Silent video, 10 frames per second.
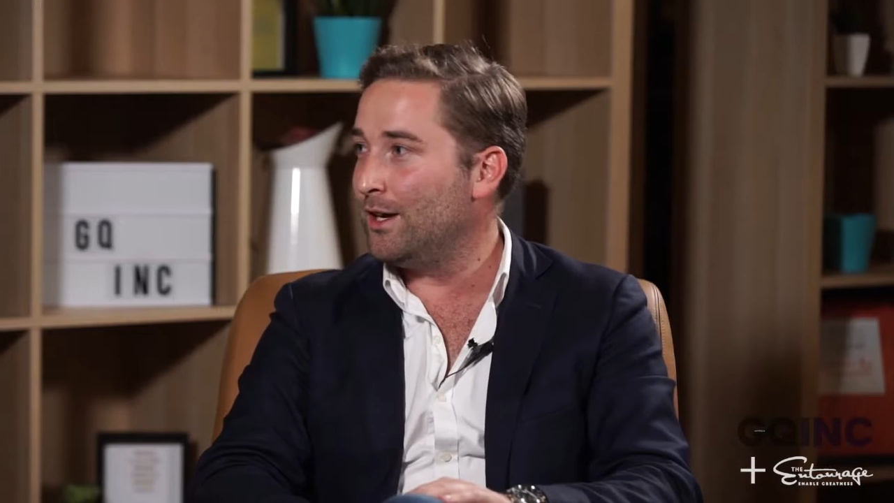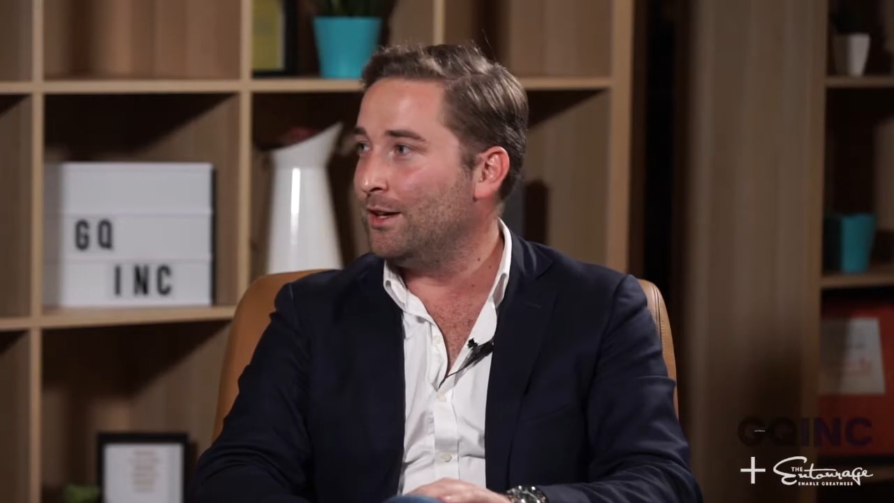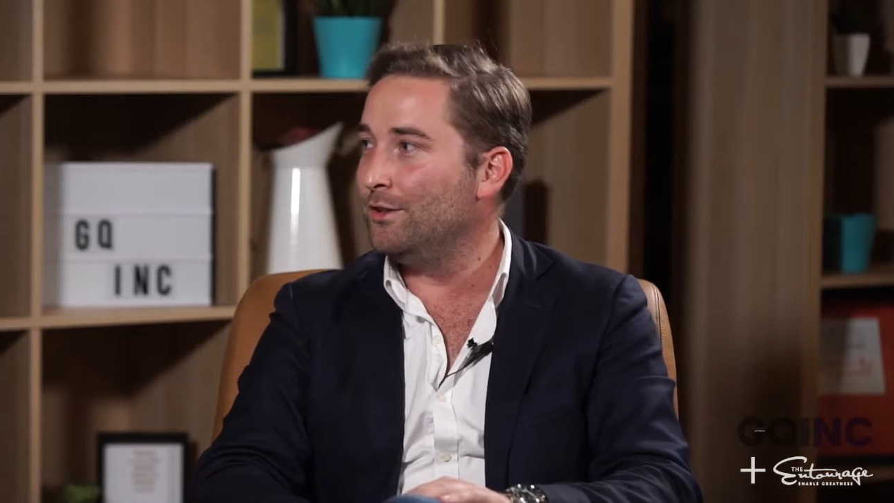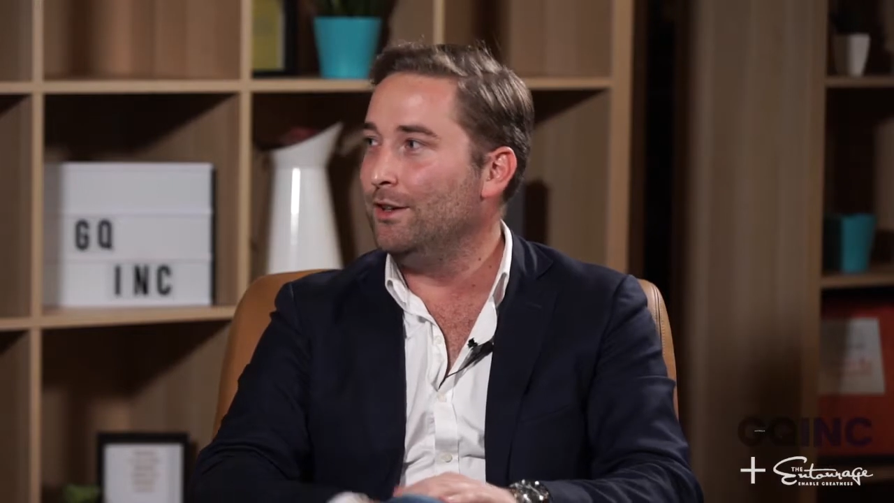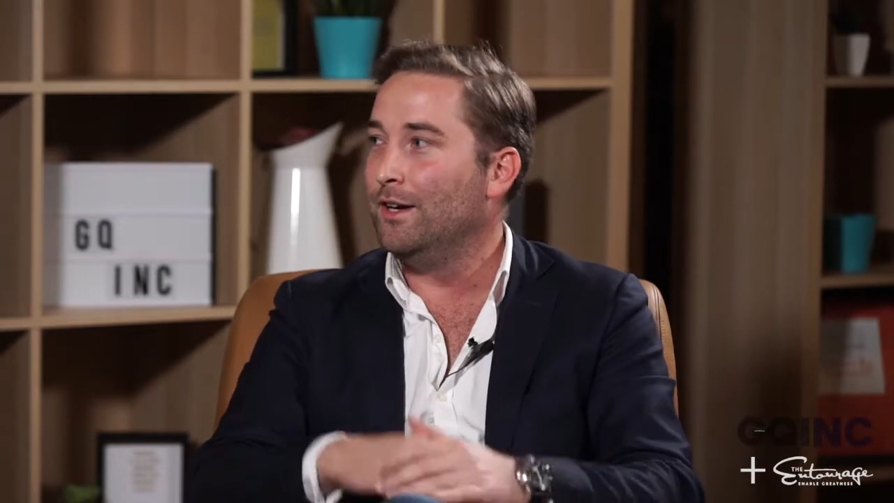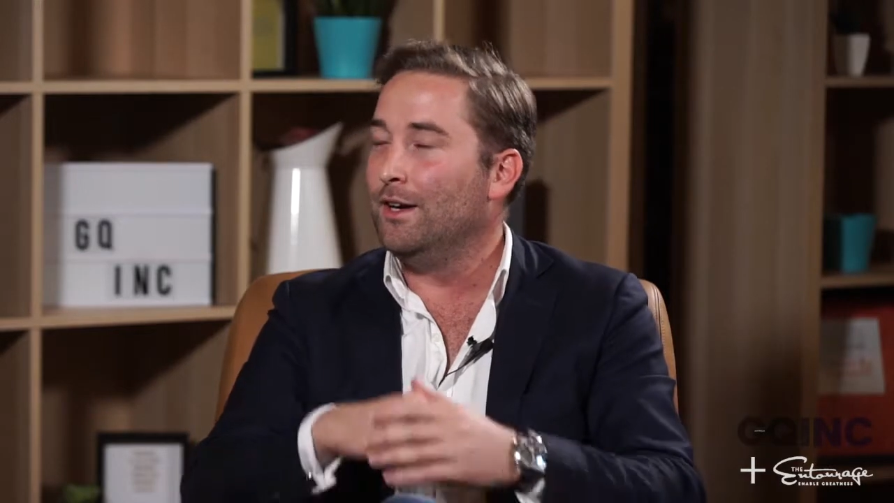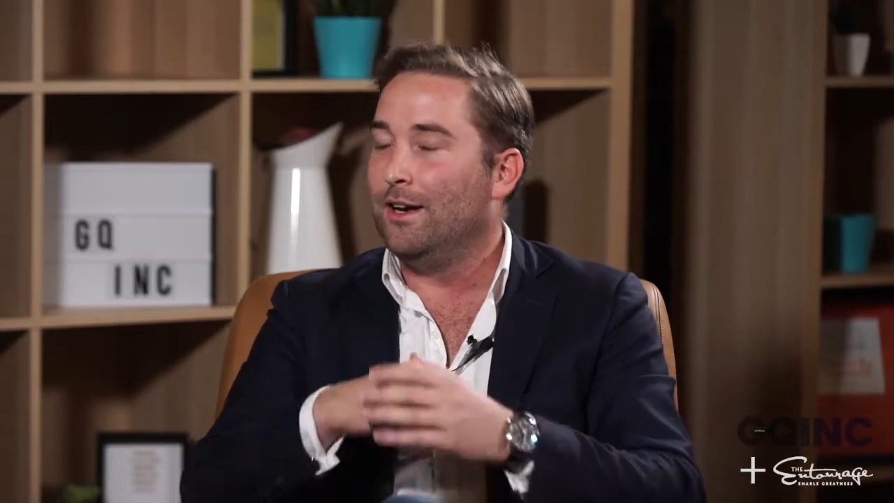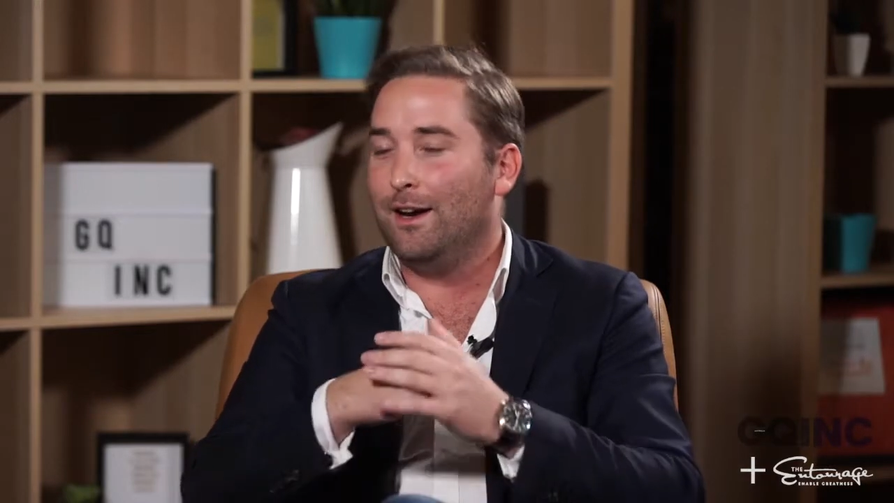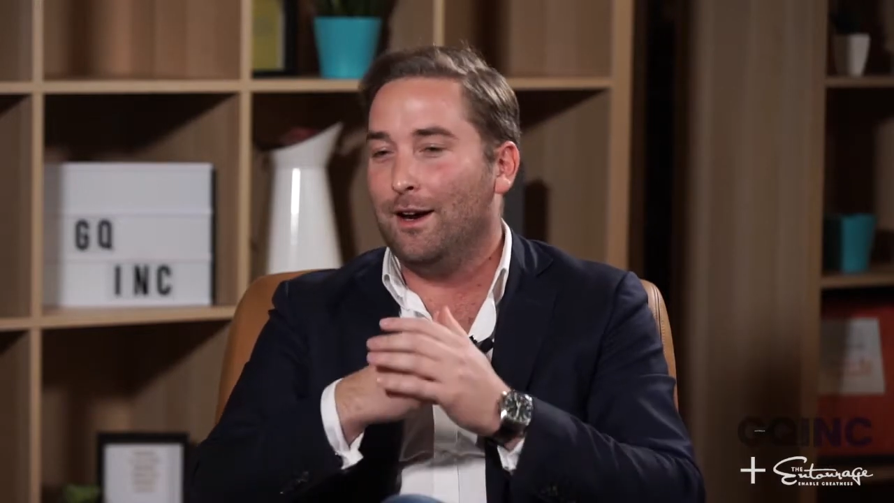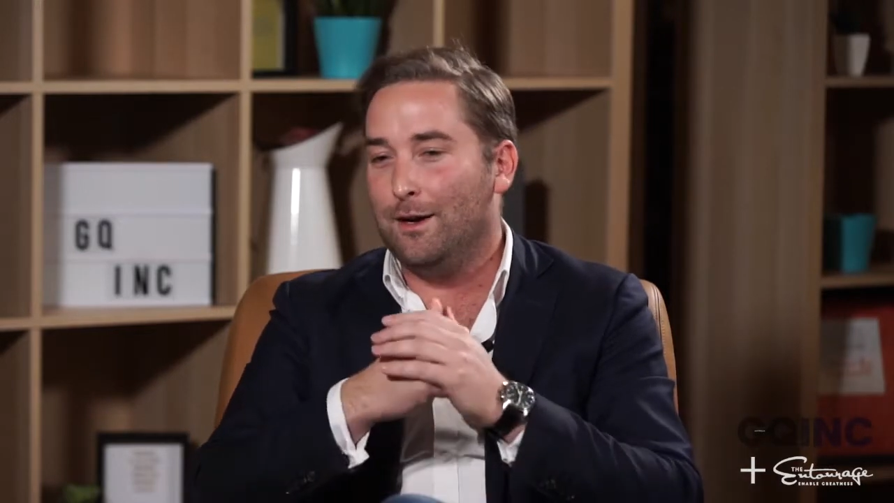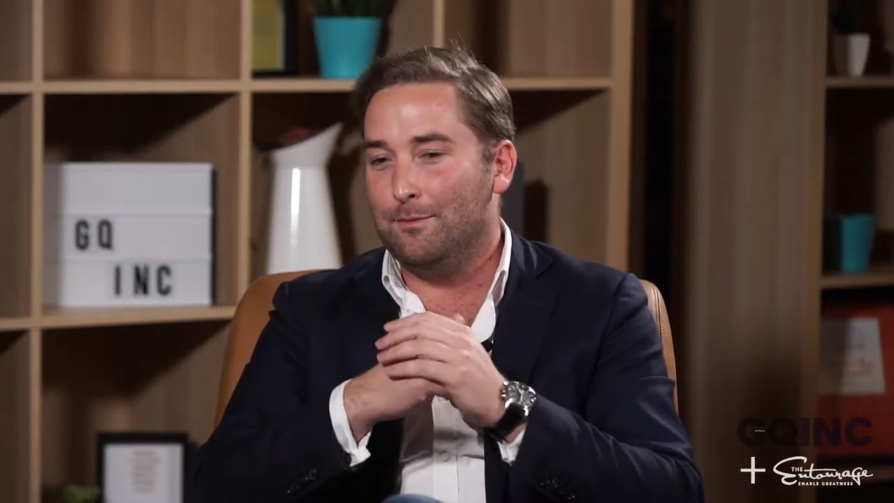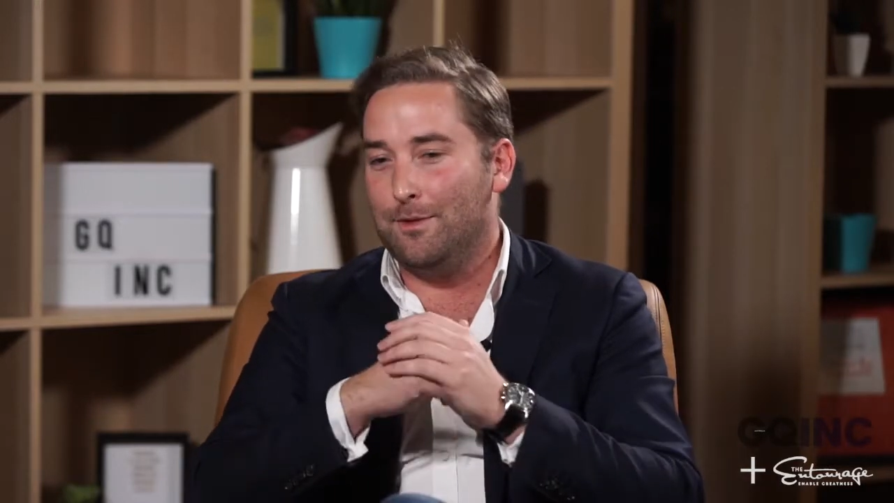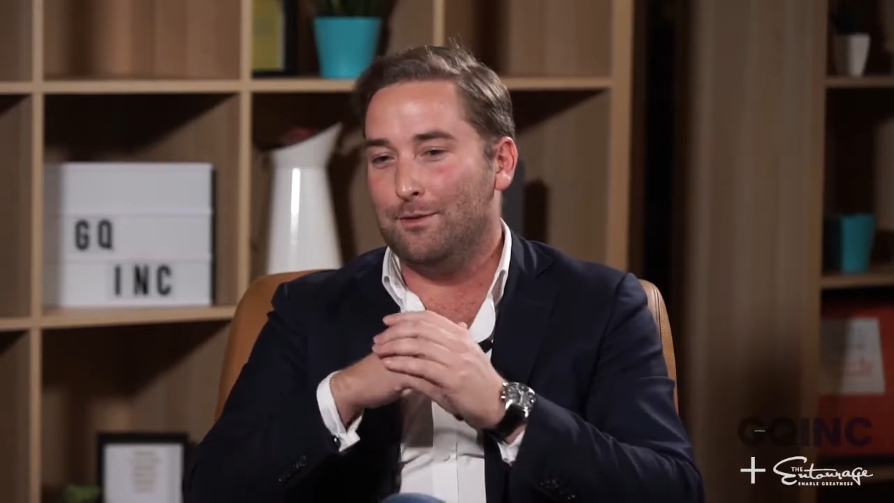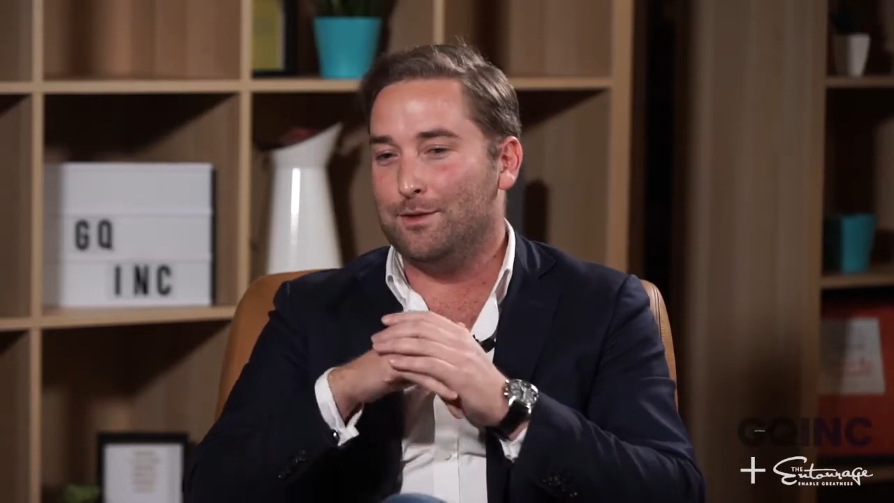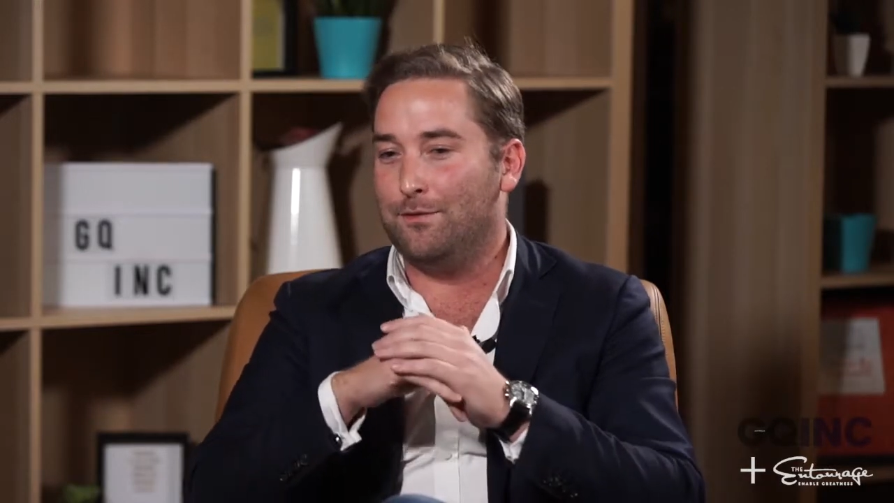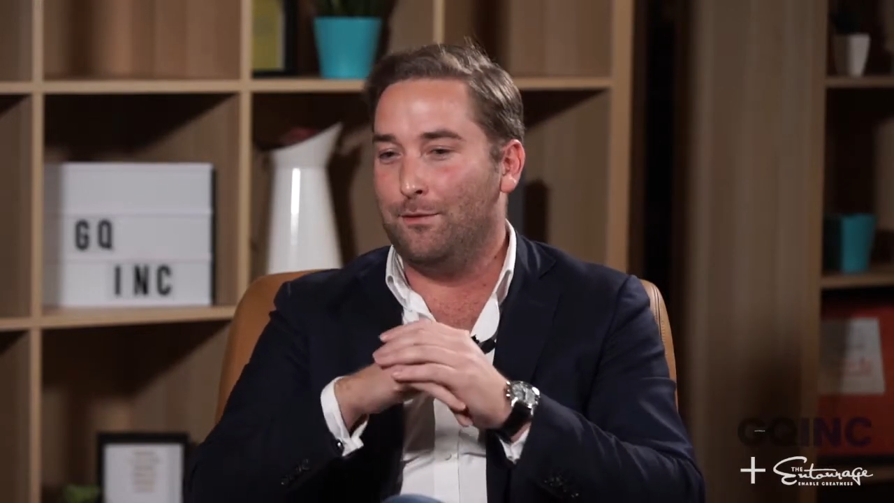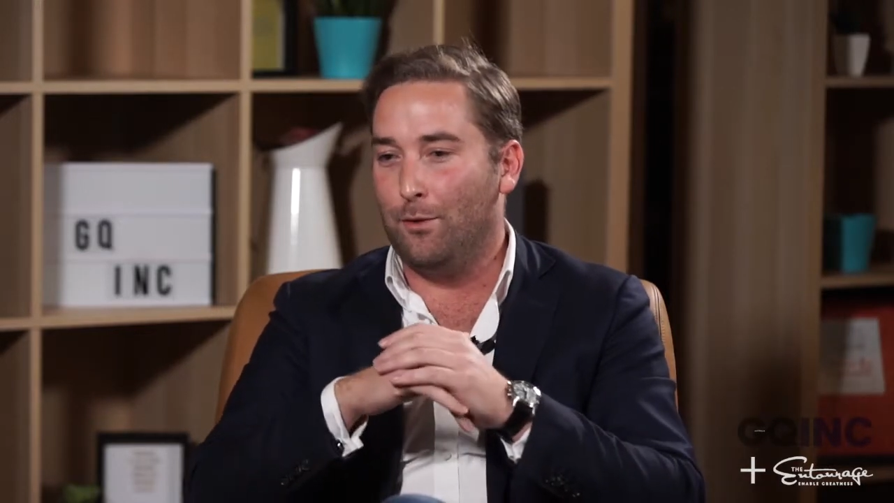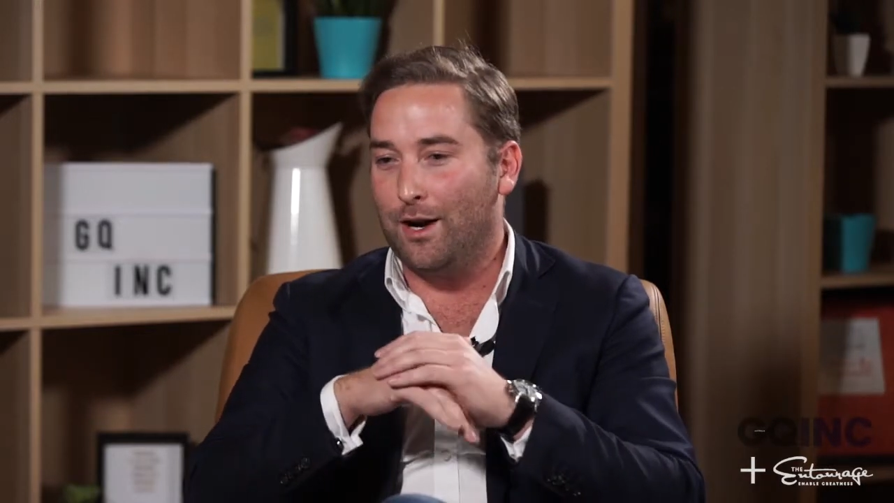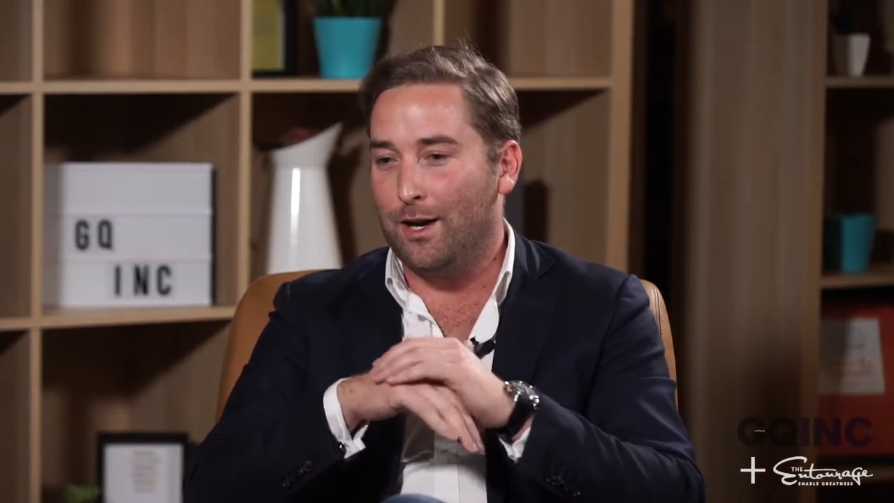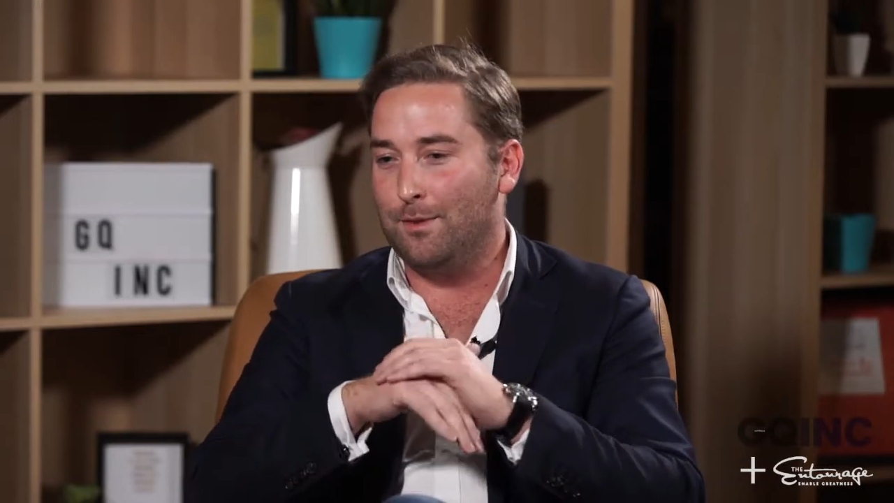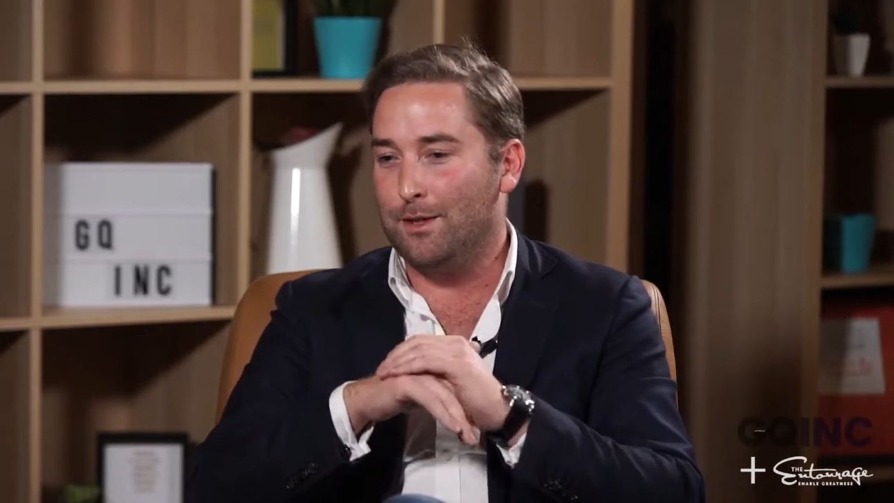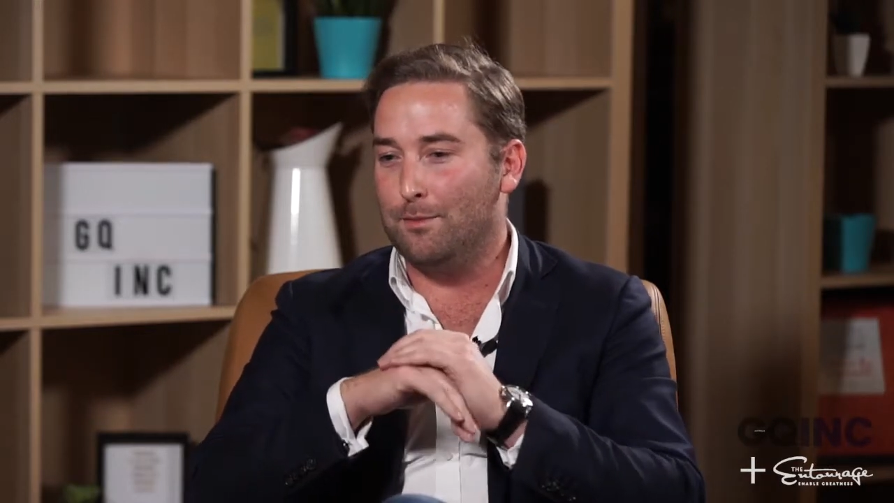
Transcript: It was 4 a.m.